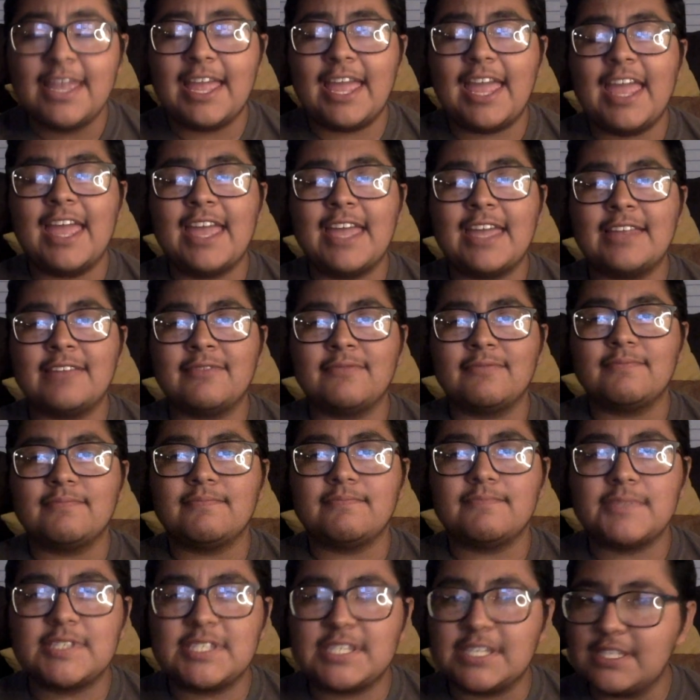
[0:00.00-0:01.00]
And
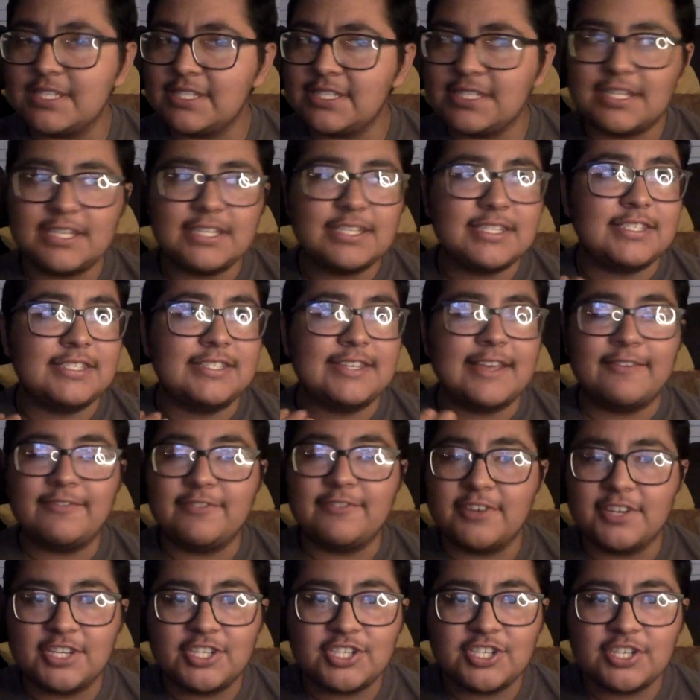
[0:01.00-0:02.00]
since this
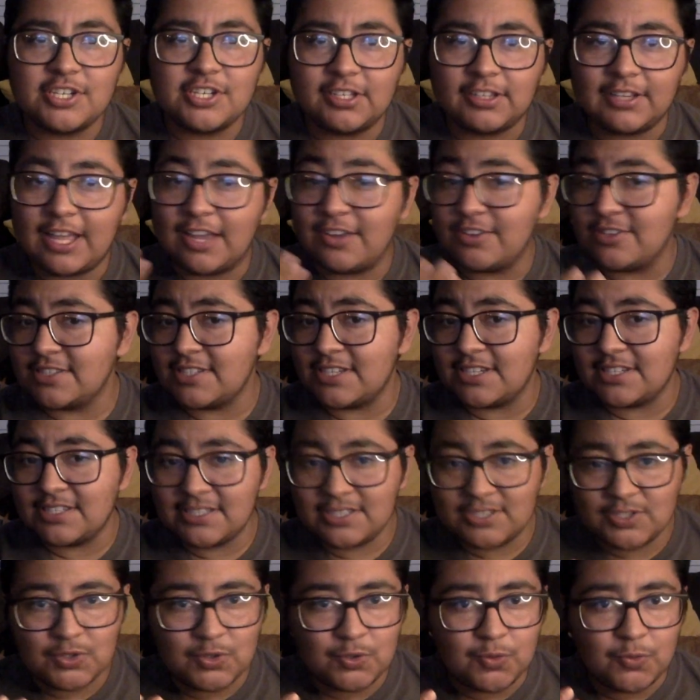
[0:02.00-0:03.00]
definition allows
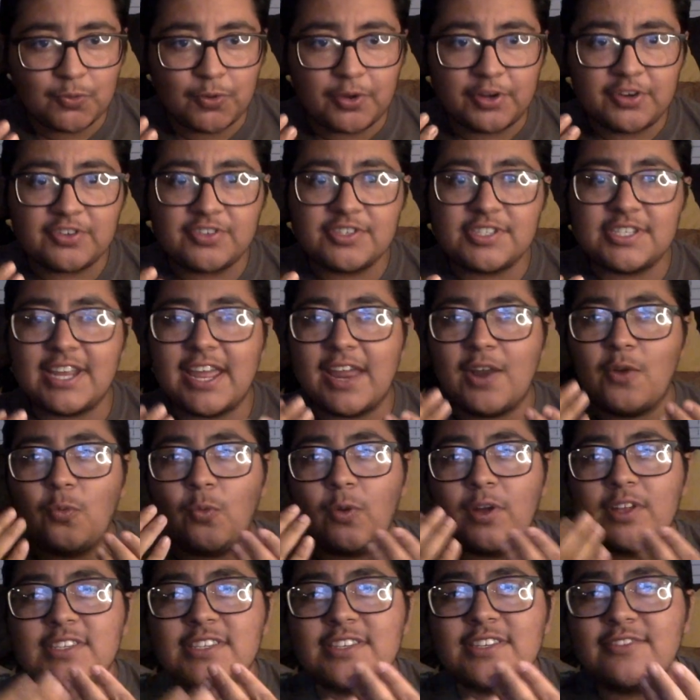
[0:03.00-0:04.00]
us to understand
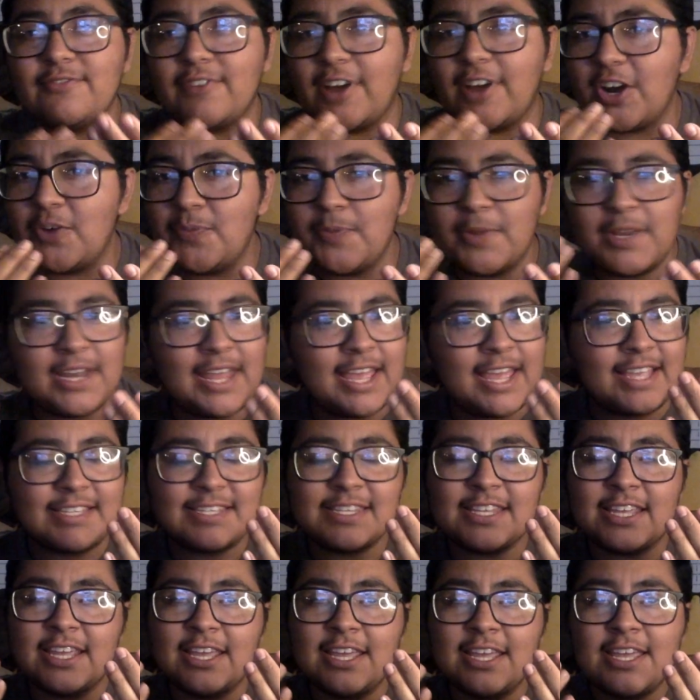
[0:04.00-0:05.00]
one's environment
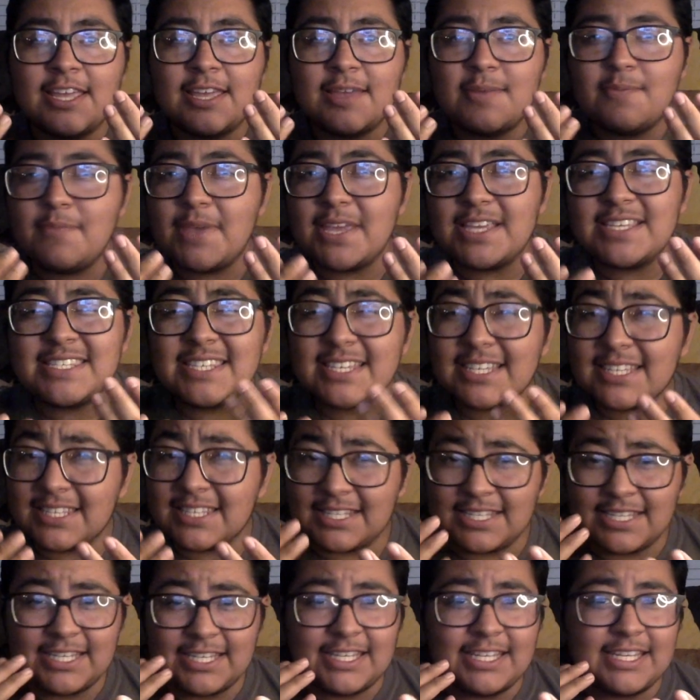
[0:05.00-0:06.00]
as
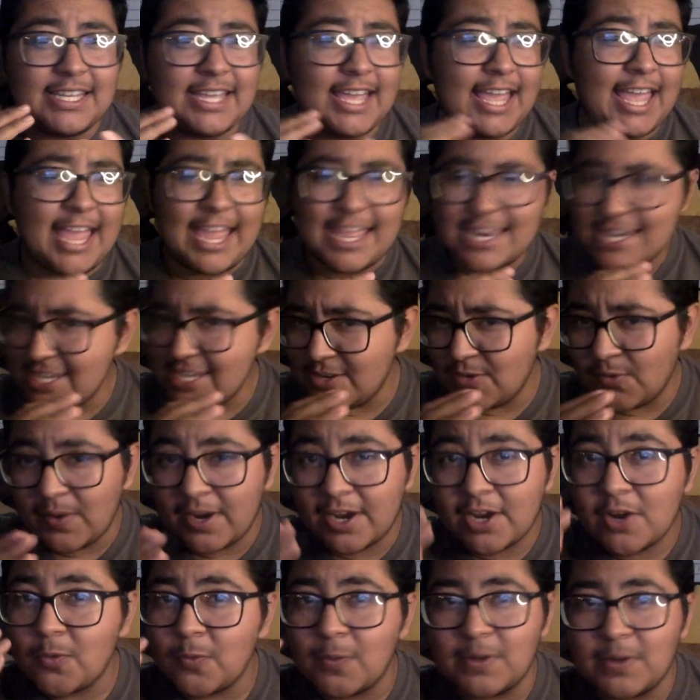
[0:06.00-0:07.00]
basically
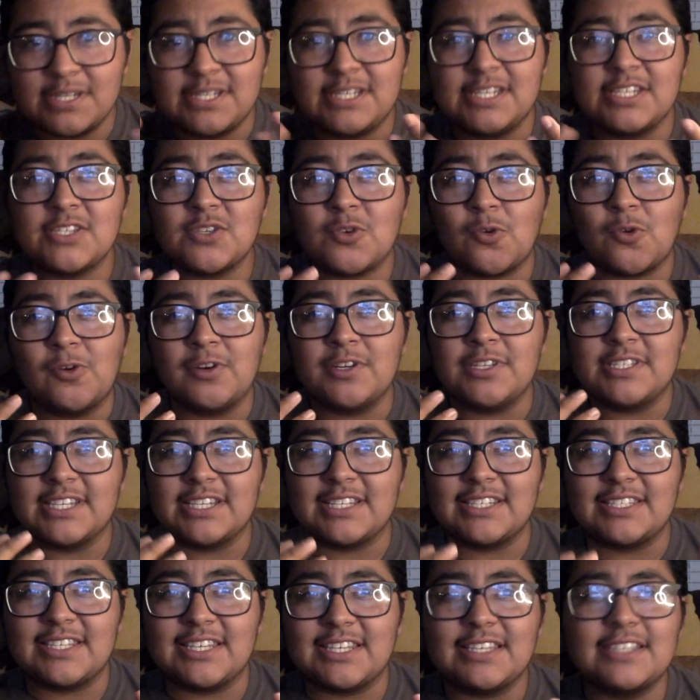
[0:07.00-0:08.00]
anywhere where discourse
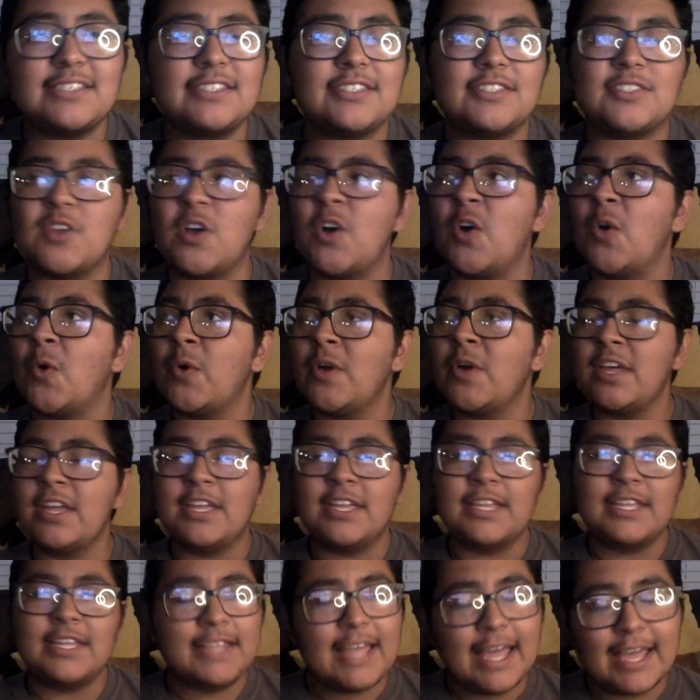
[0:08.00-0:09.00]
exists, so
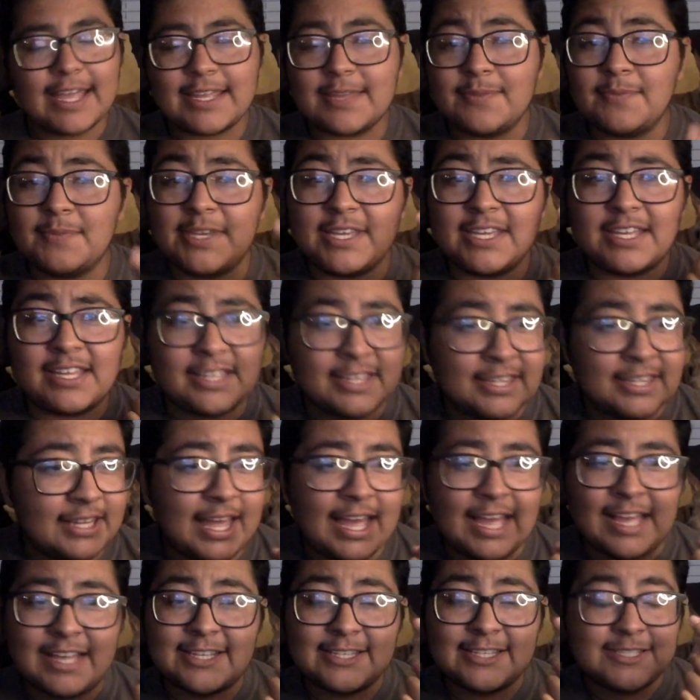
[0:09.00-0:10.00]
that can be a
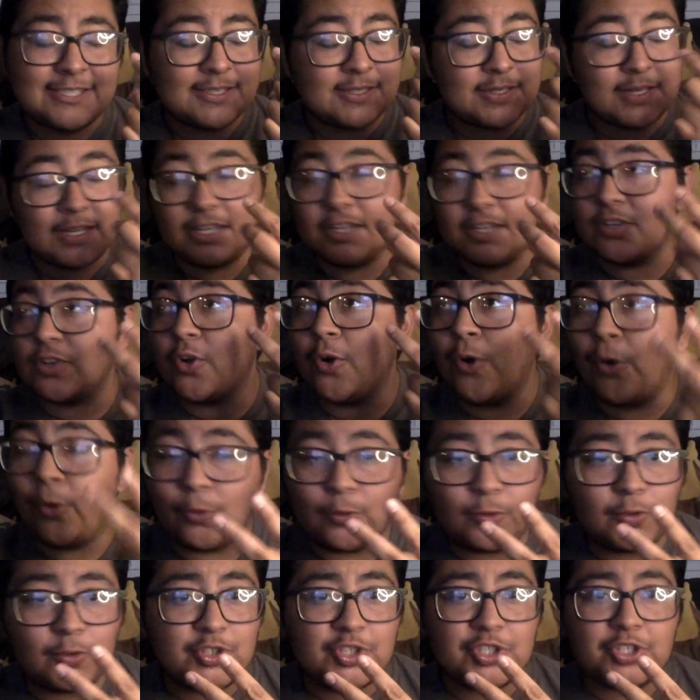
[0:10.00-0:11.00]
class, a
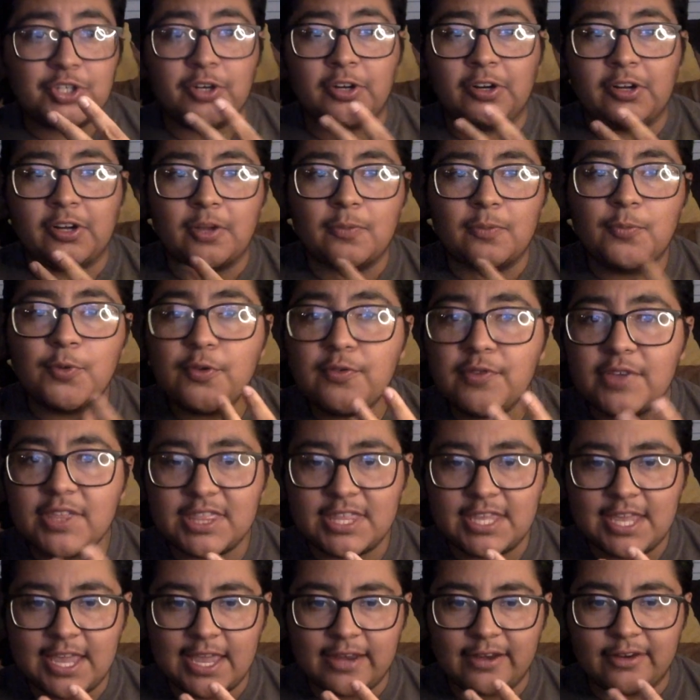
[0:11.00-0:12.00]
culture, a movie
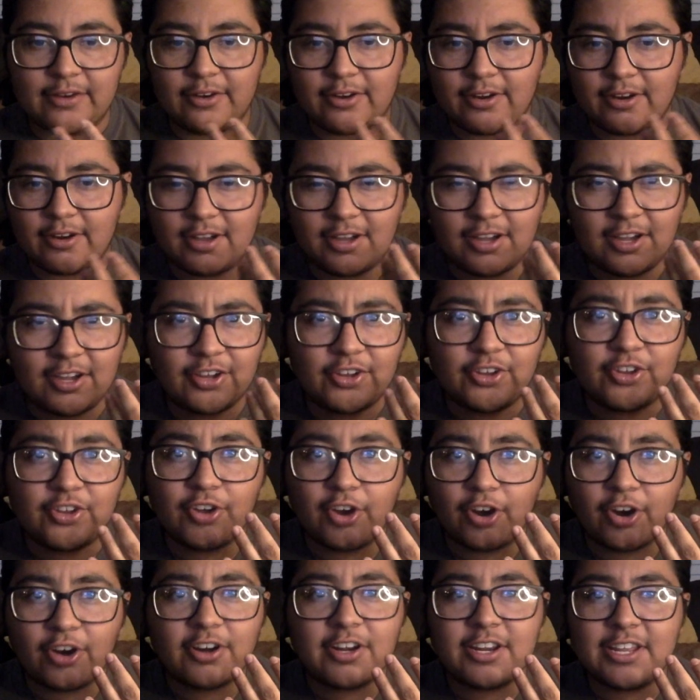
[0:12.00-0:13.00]
theater, a
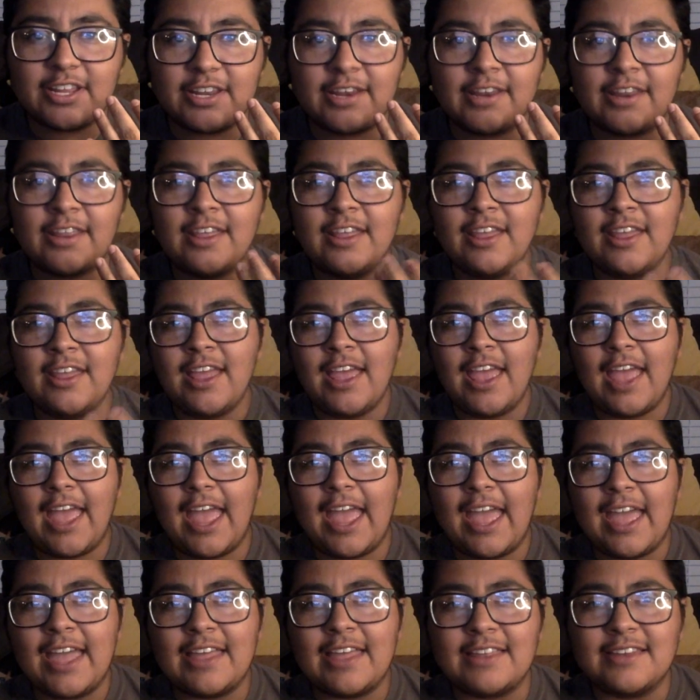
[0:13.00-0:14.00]
garden,
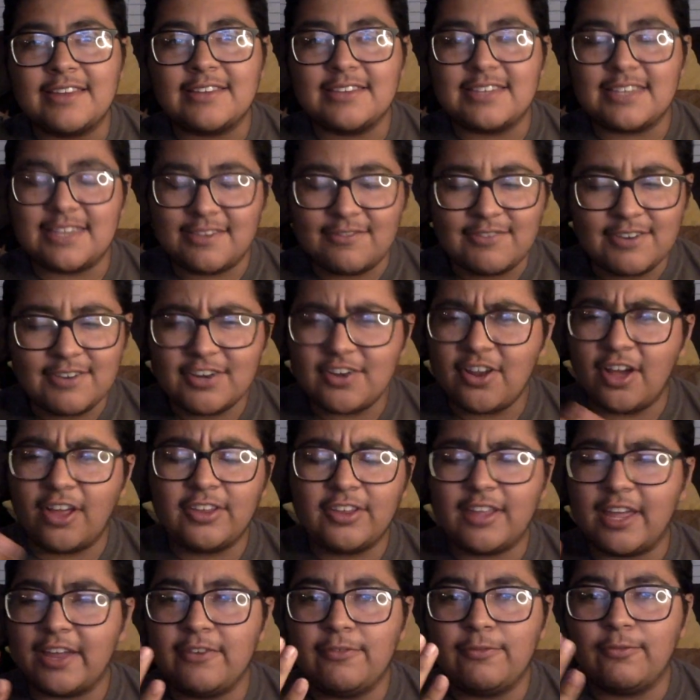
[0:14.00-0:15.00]
and even an
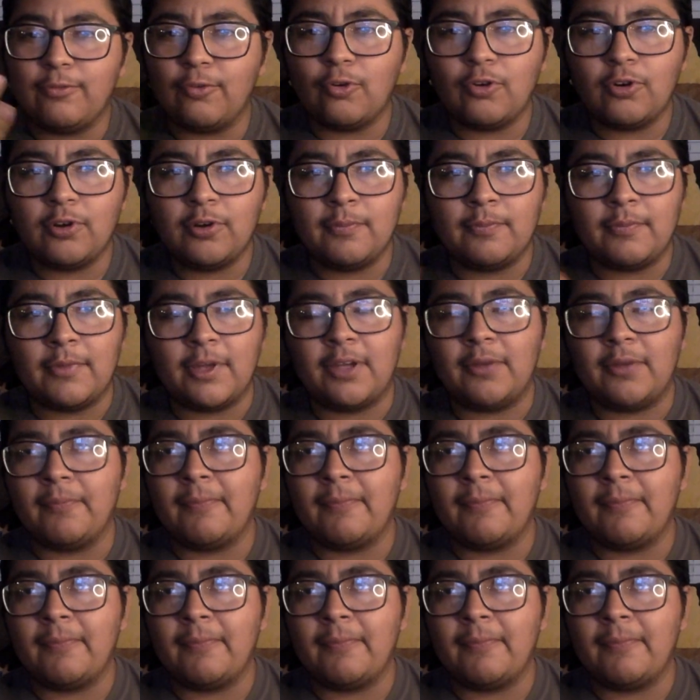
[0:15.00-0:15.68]
online forum,